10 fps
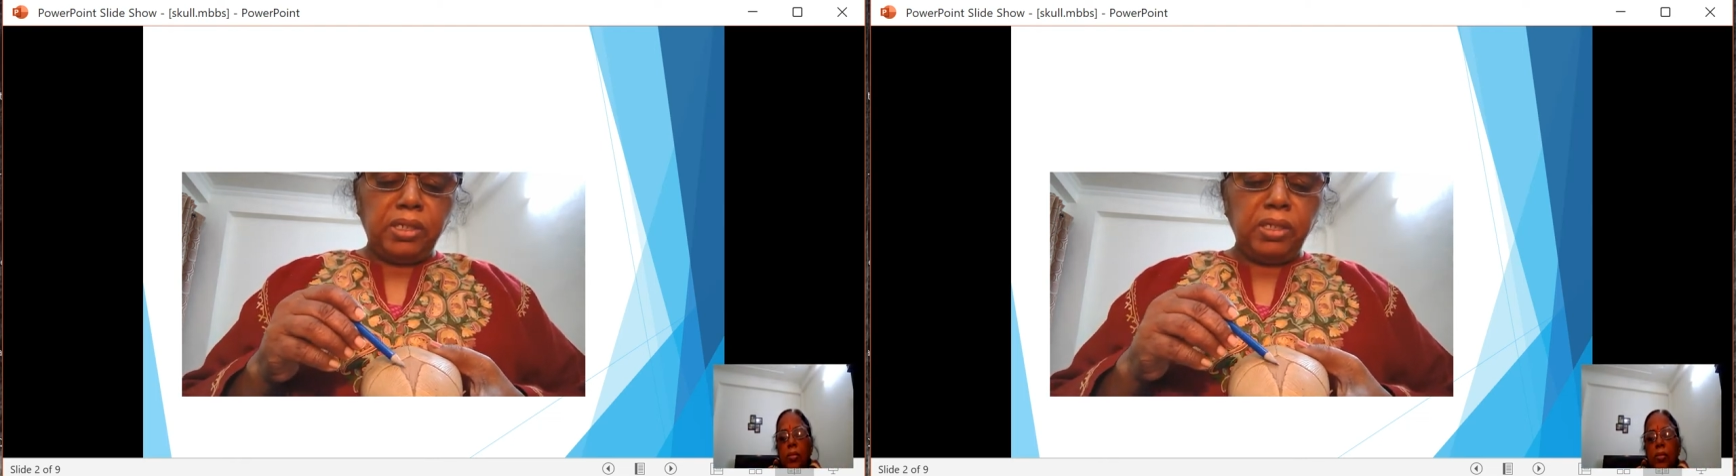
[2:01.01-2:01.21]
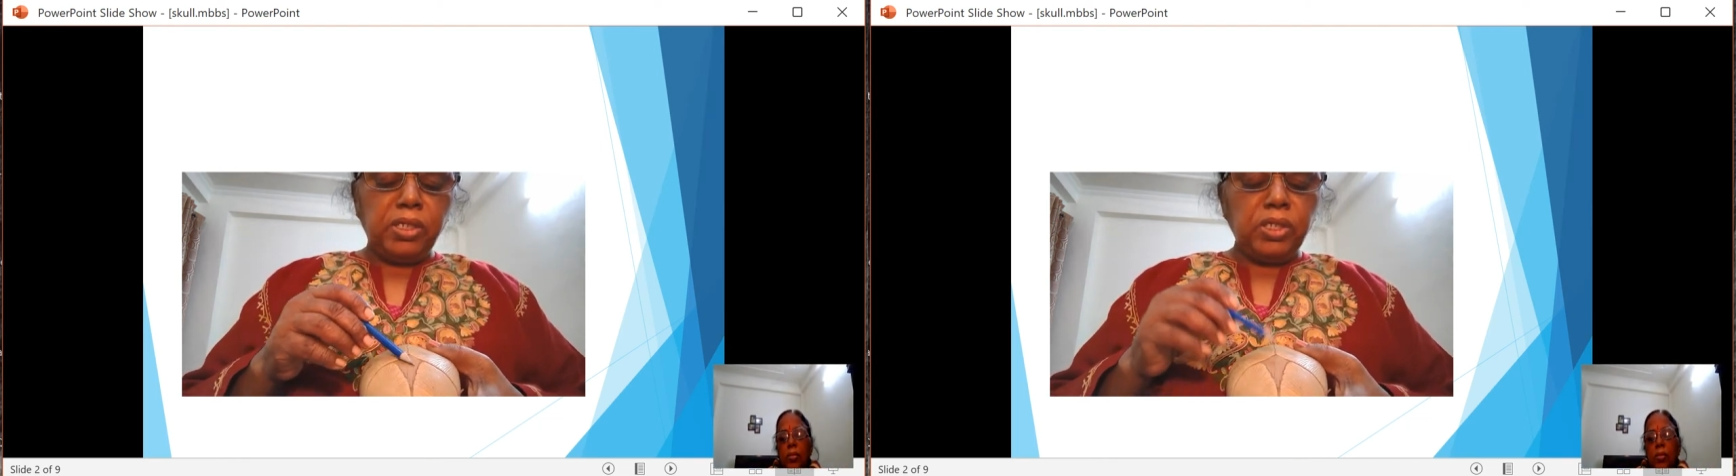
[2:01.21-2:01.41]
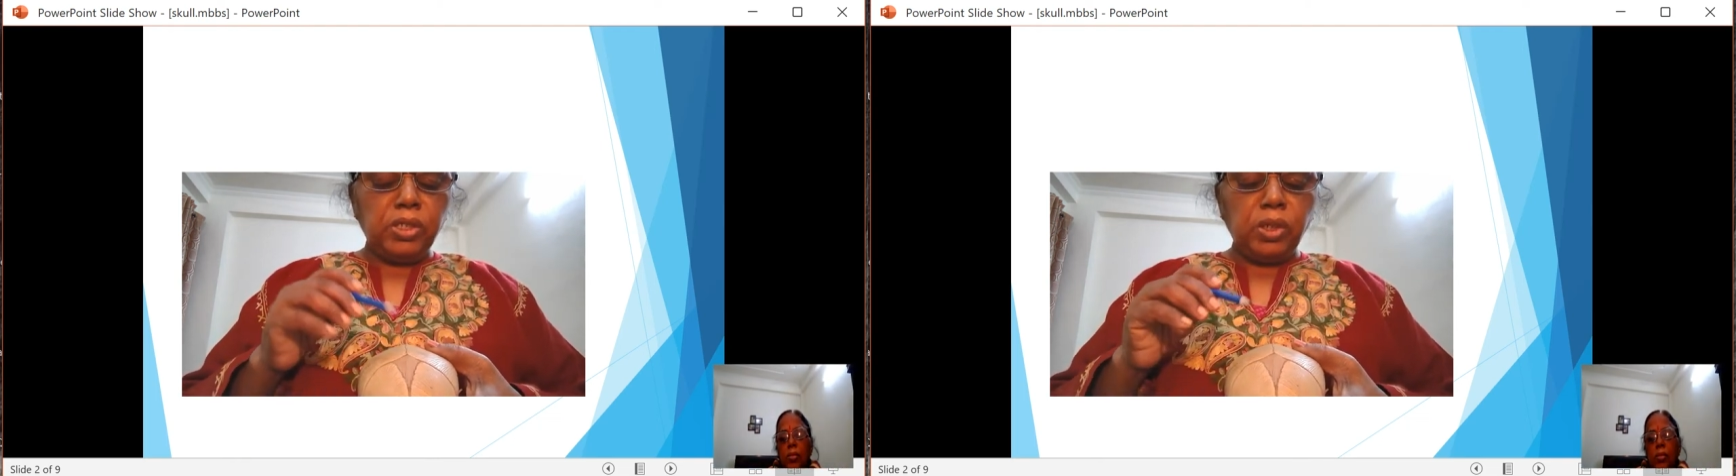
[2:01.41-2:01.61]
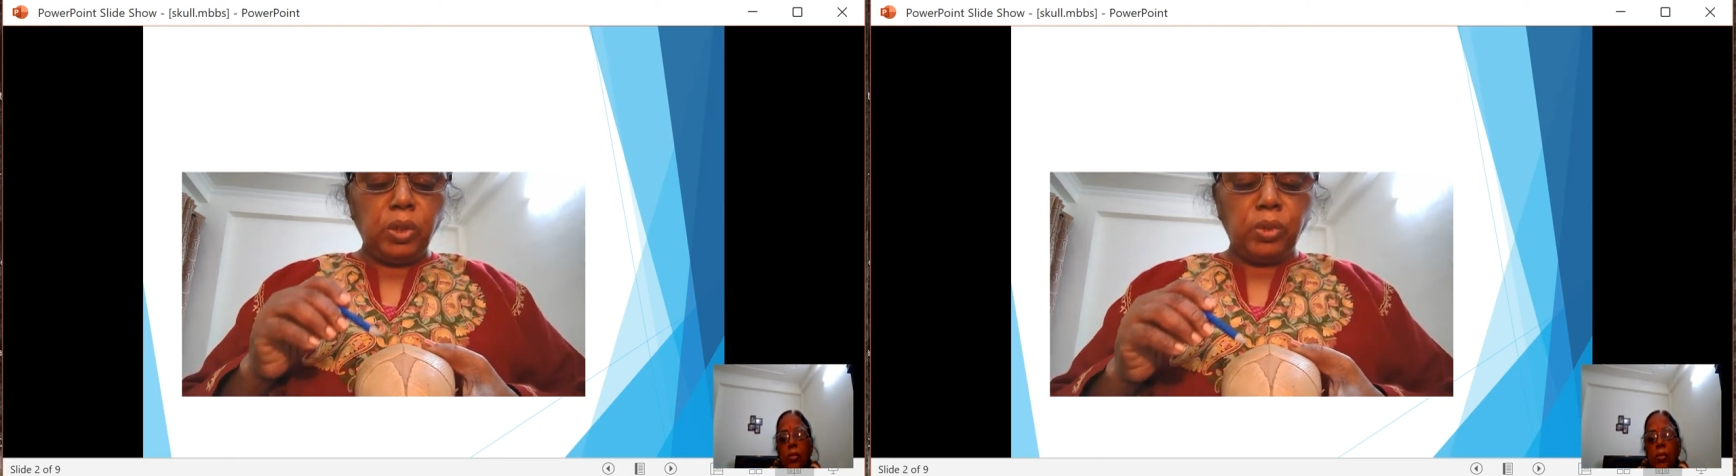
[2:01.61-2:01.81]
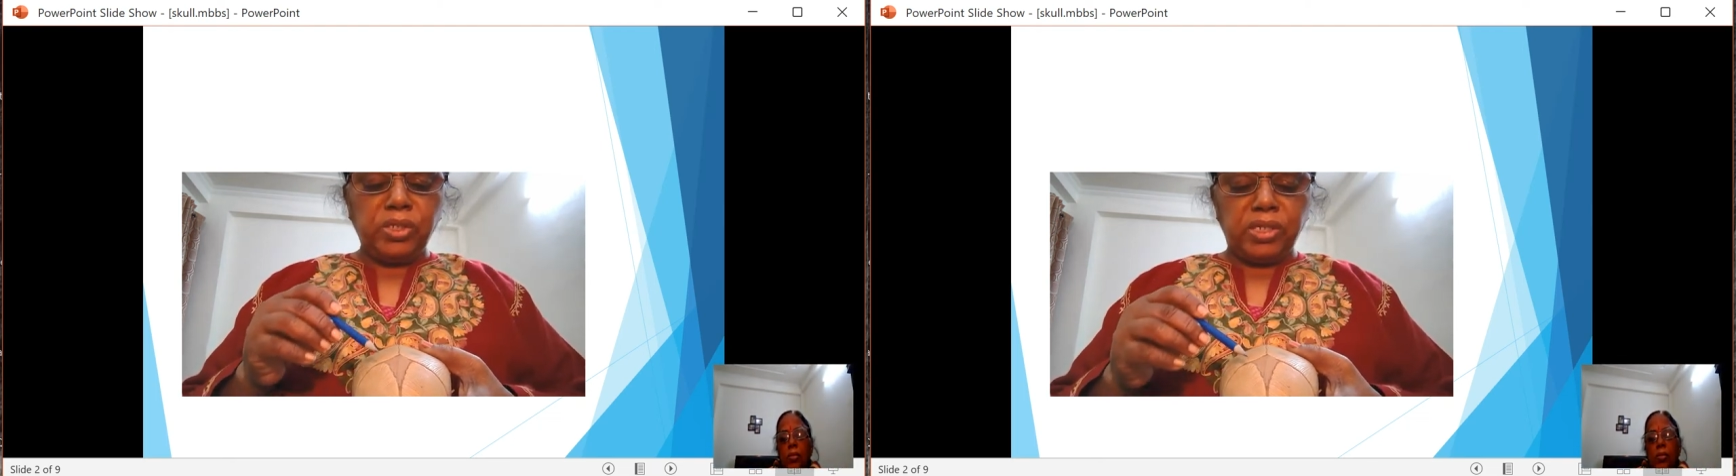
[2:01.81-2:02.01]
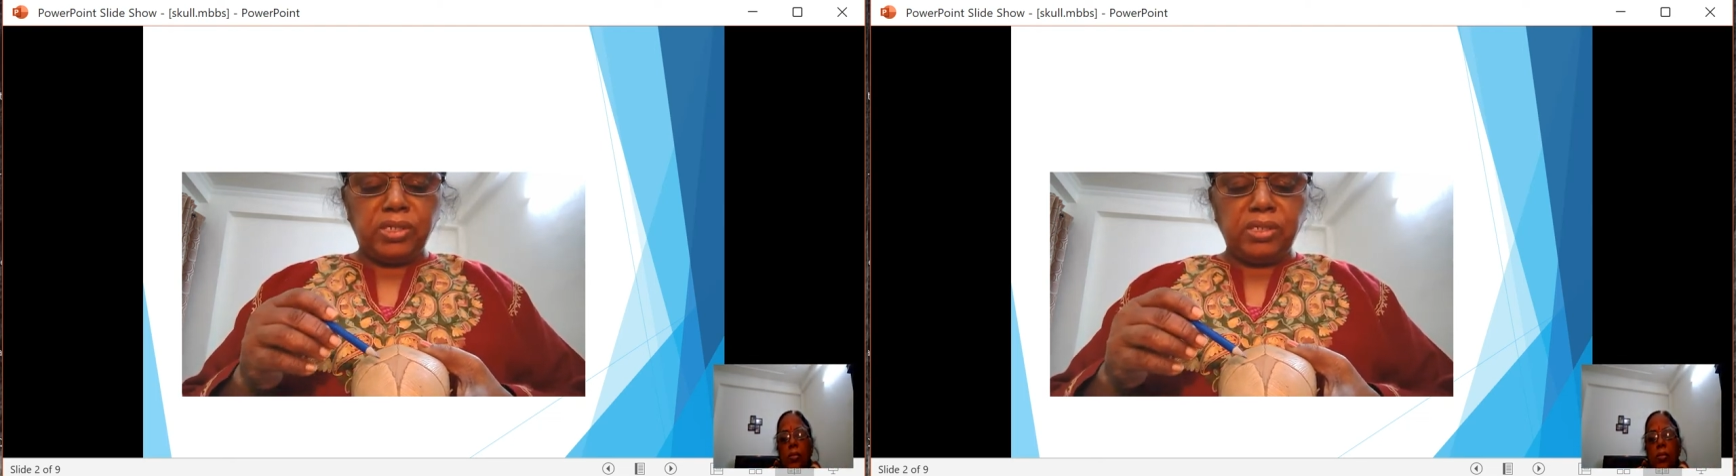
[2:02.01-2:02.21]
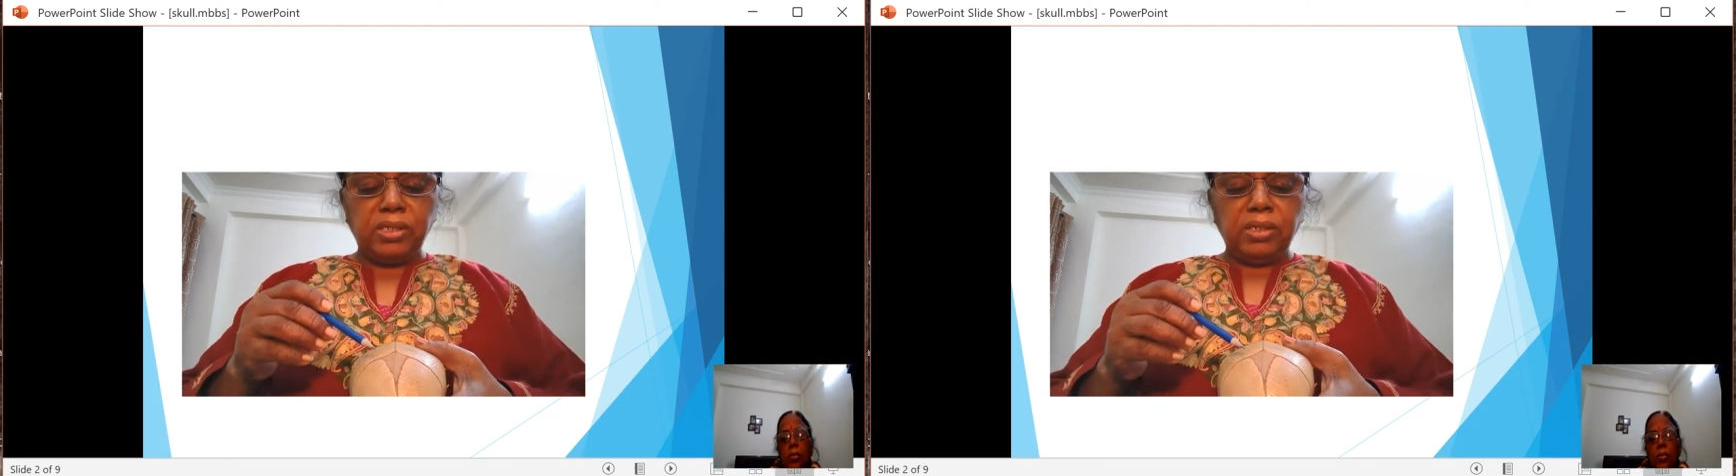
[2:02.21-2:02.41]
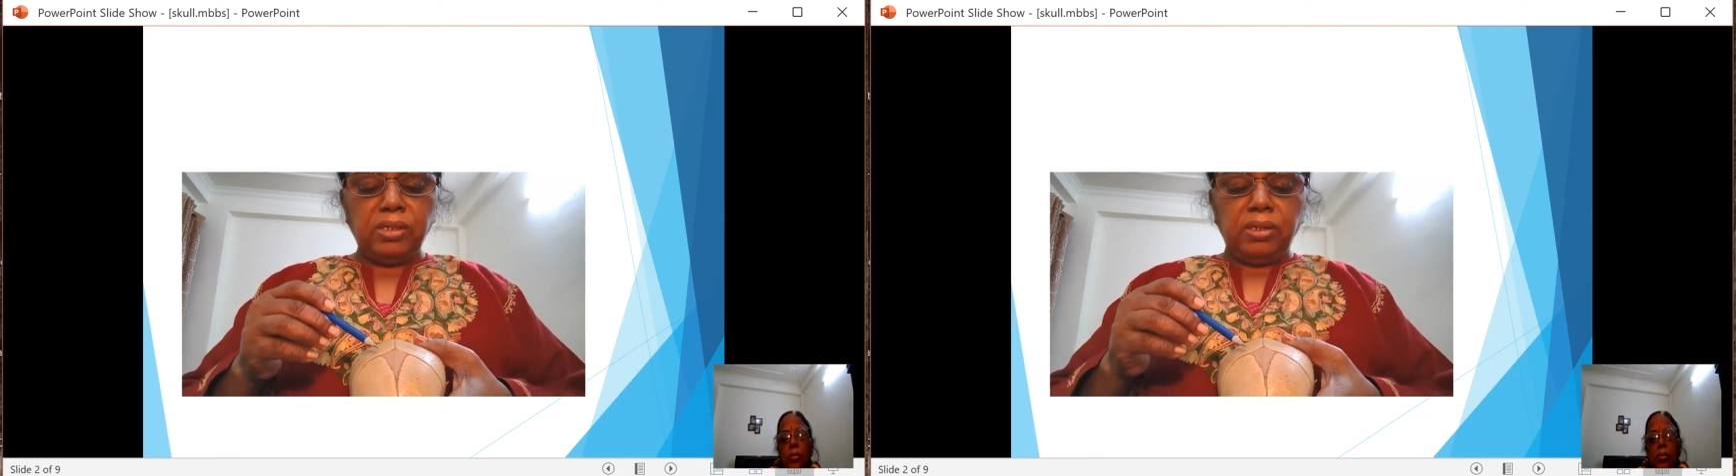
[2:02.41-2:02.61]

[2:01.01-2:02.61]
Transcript: this closes.